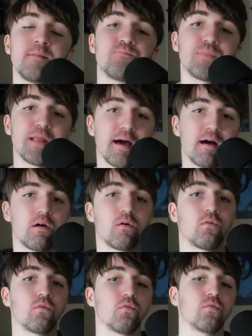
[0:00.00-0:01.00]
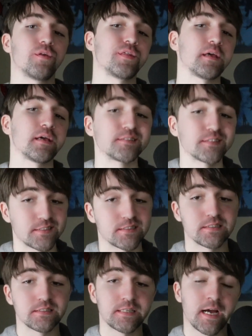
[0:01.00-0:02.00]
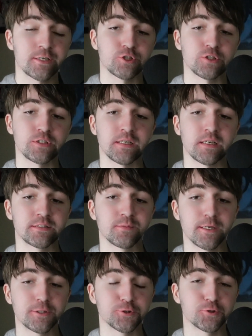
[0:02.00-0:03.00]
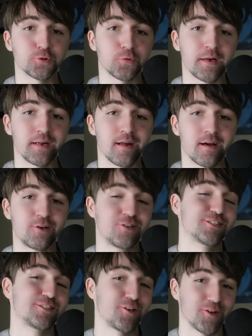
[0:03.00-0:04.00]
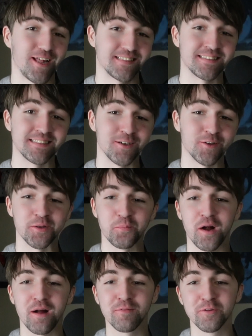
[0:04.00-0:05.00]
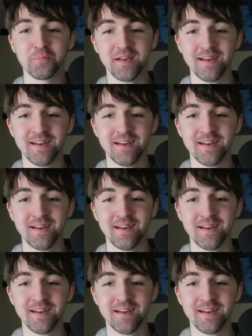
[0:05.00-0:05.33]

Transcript: Now, the thing is, this isn't actually symmetrical right now, so that's the only problem.